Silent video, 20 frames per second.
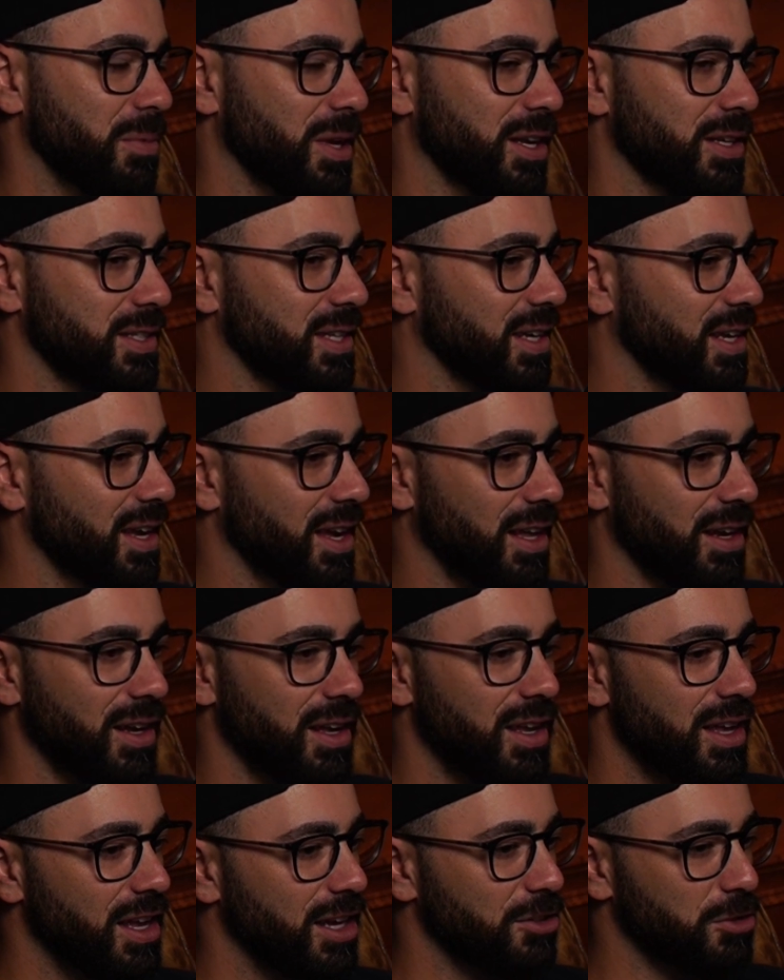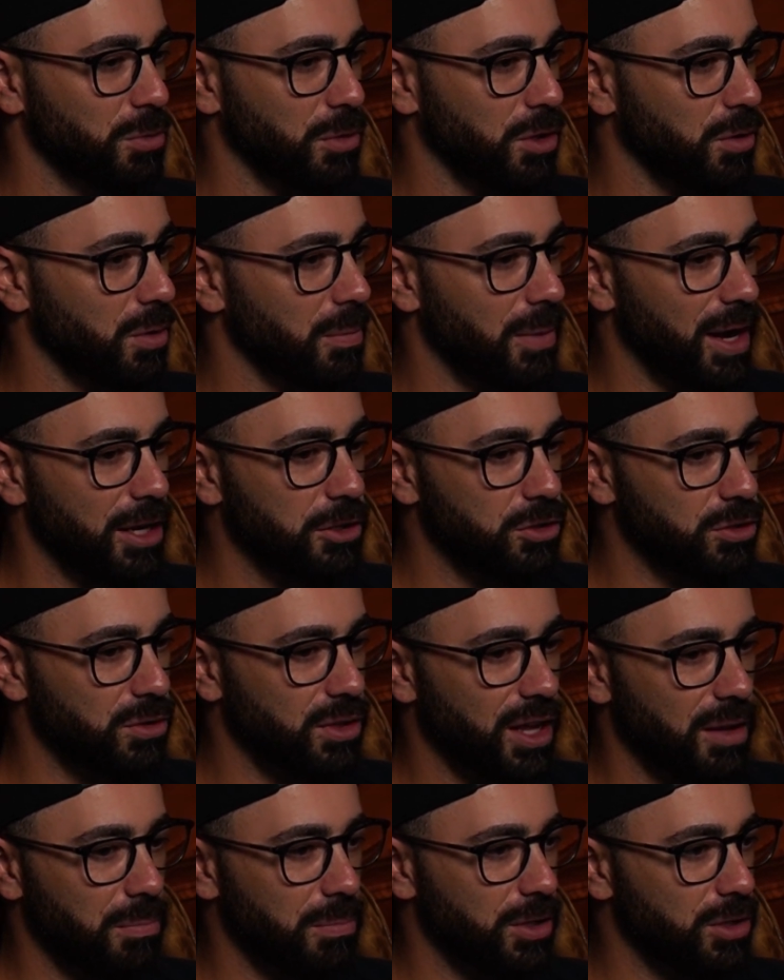Because again, I just want to remind you
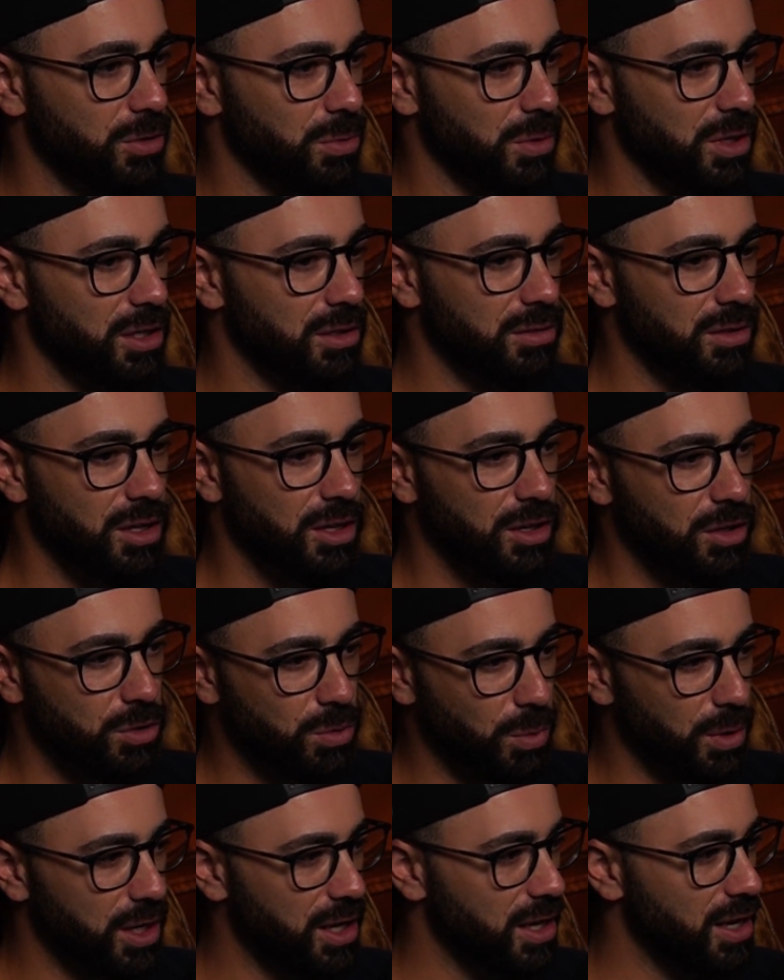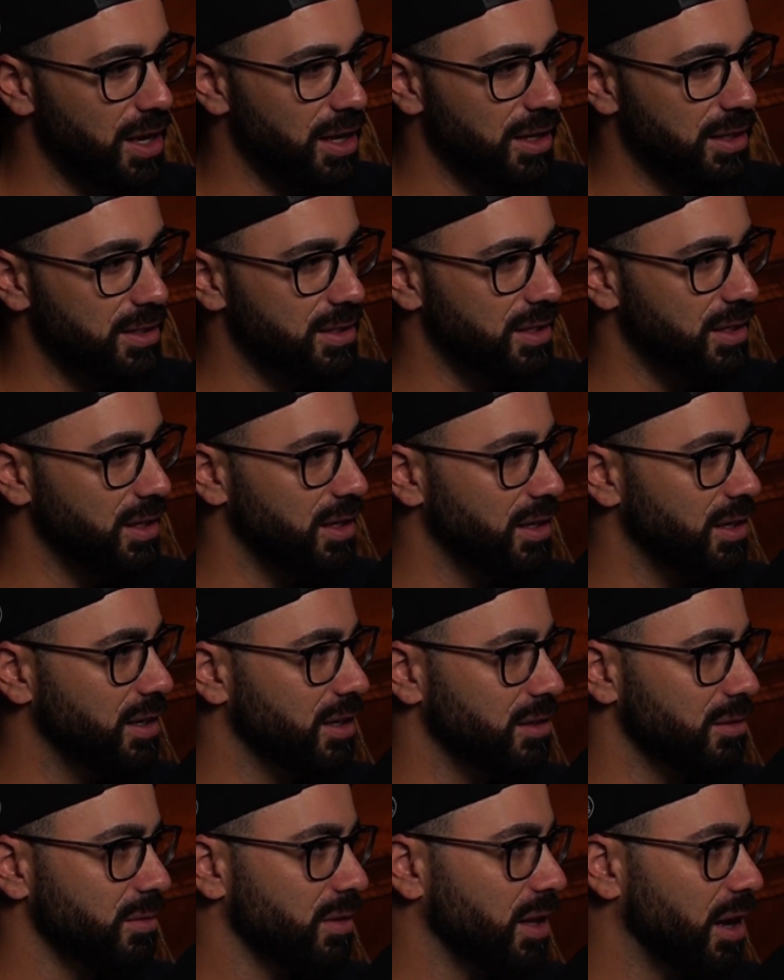that between
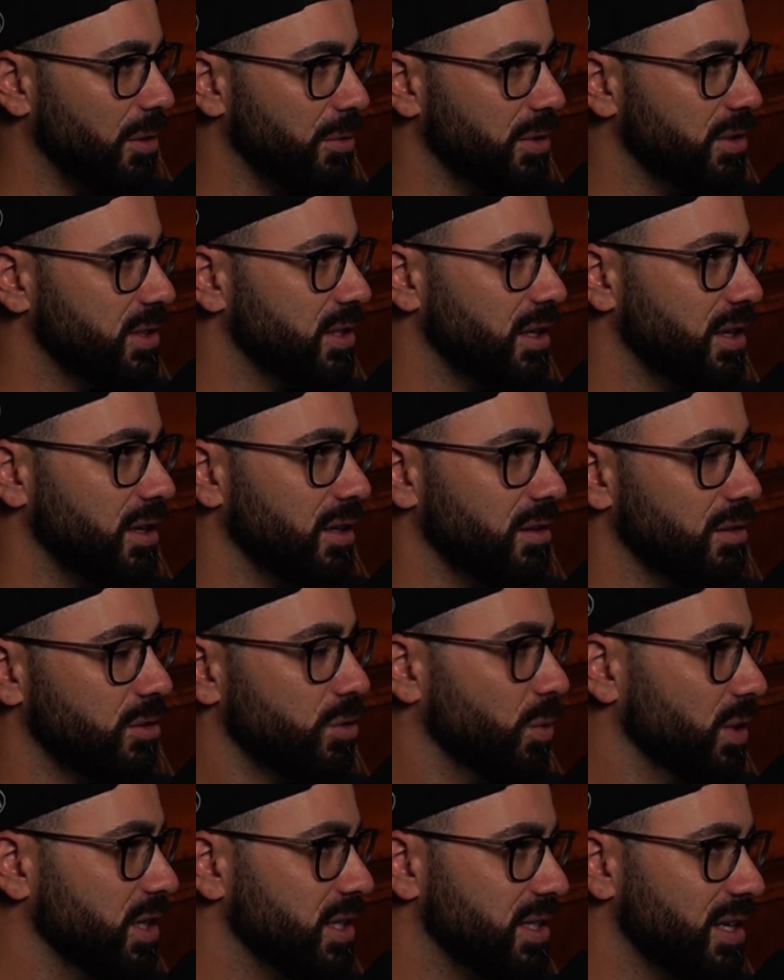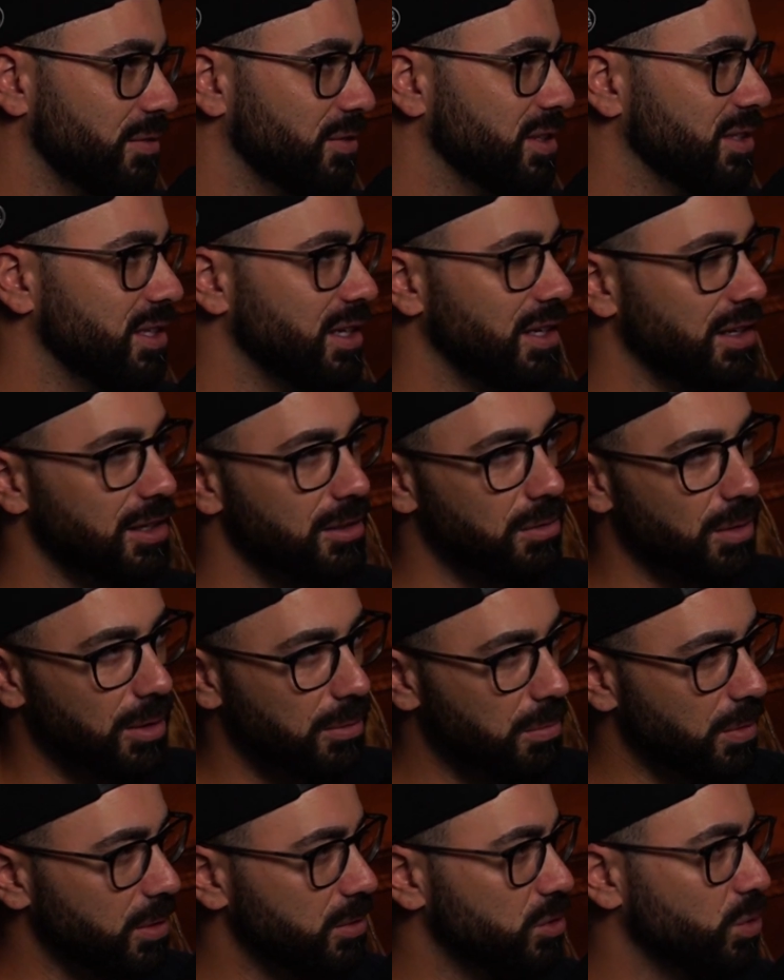2018 and I want to say 2017 and
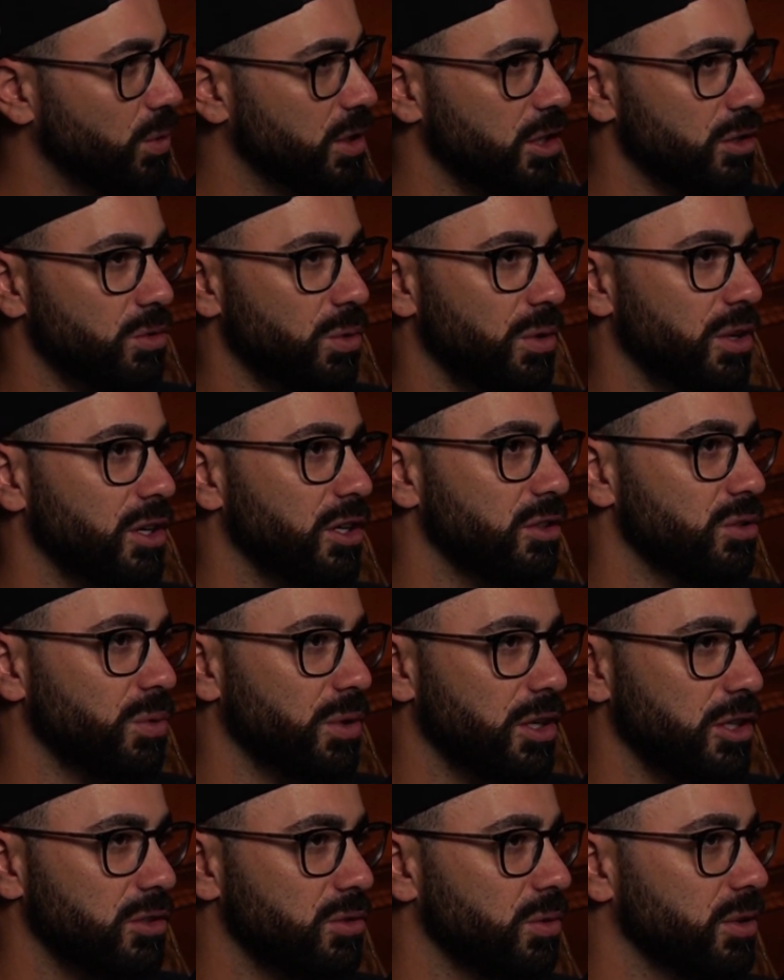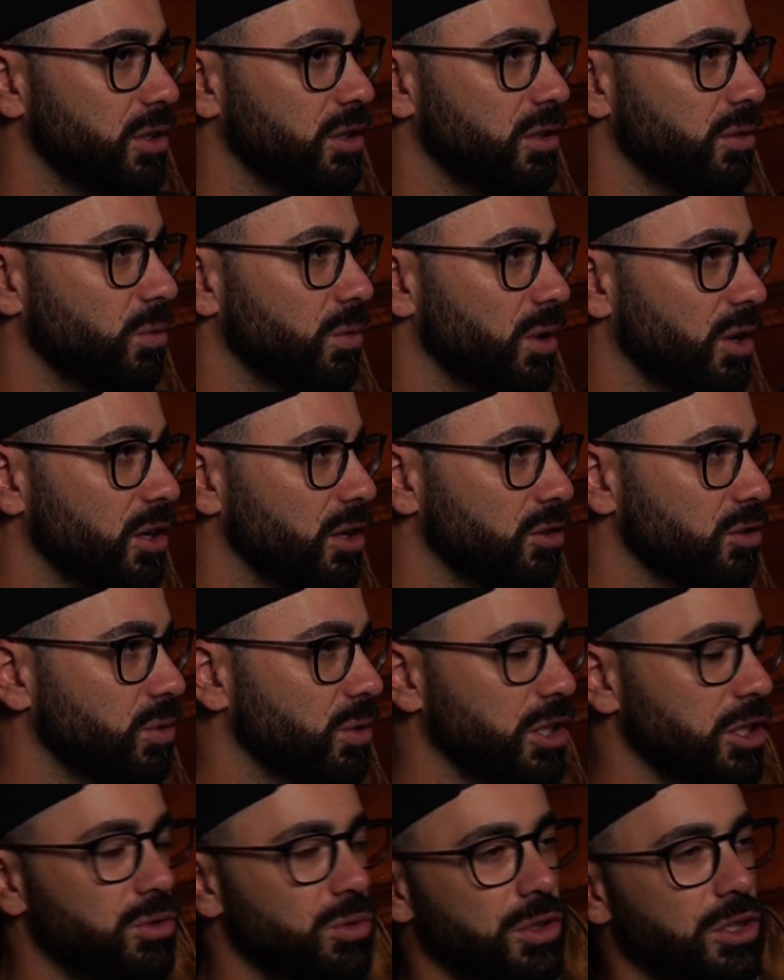2020, 2021,
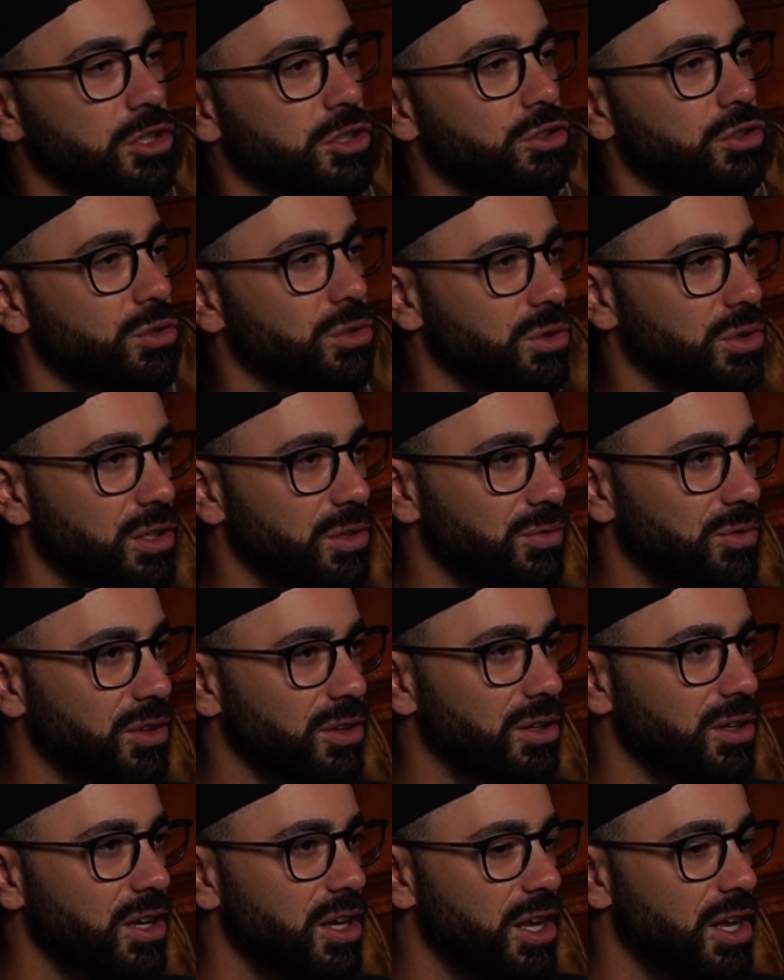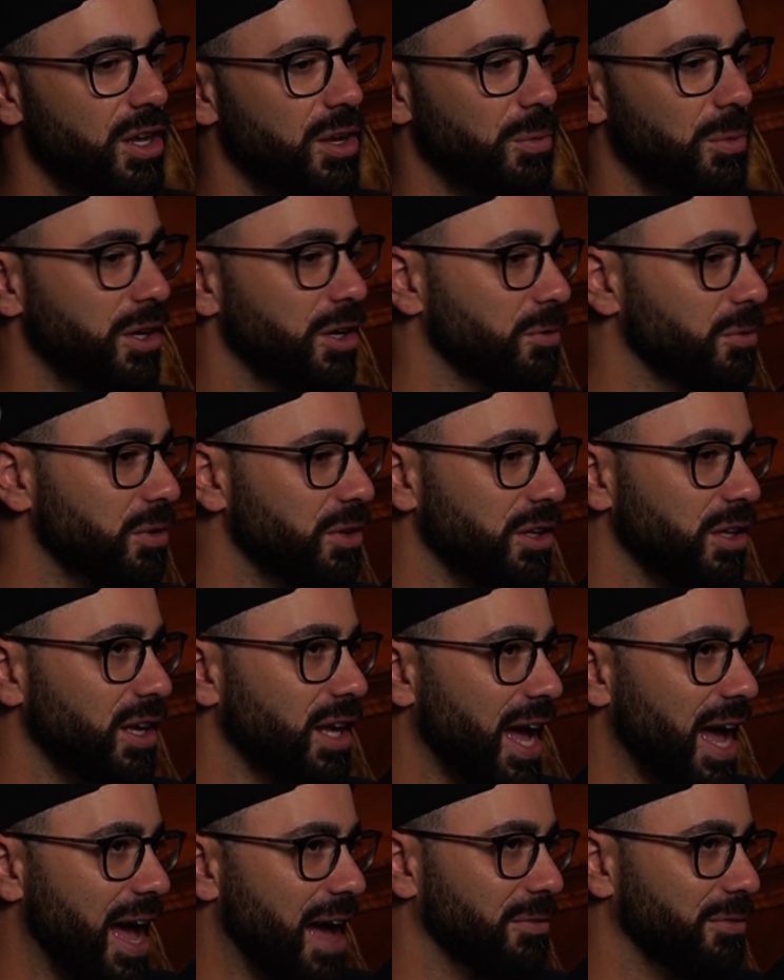2022 even, we didn't really
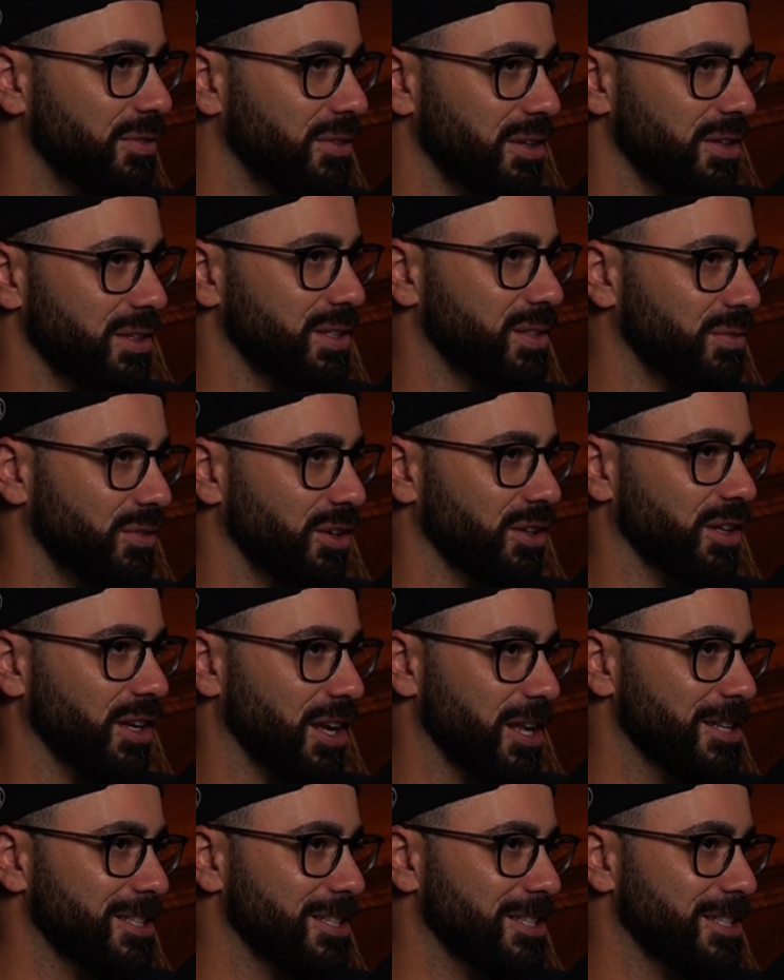have this feeling.